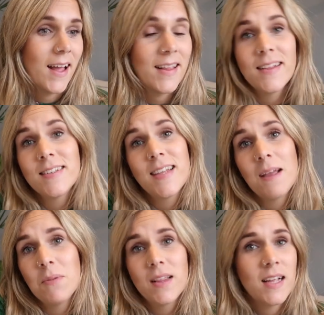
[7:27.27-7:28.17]
And then the
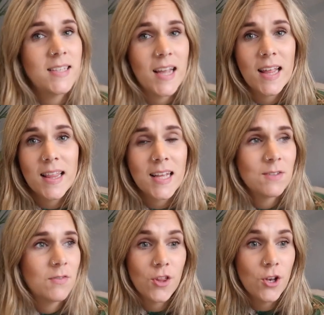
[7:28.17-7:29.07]
same with like taking
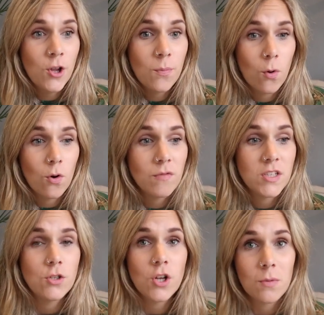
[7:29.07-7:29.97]
things for the newborn.
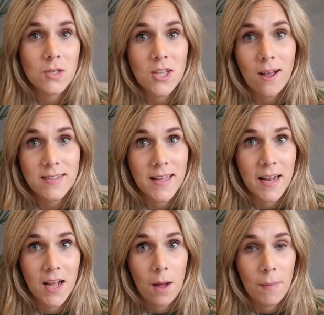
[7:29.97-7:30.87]
Obviously, you don't know what size they're
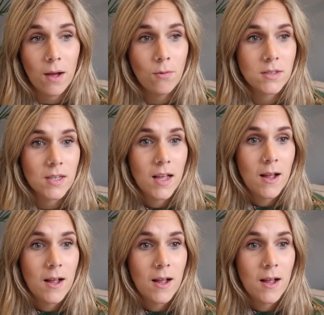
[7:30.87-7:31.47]
going to come out.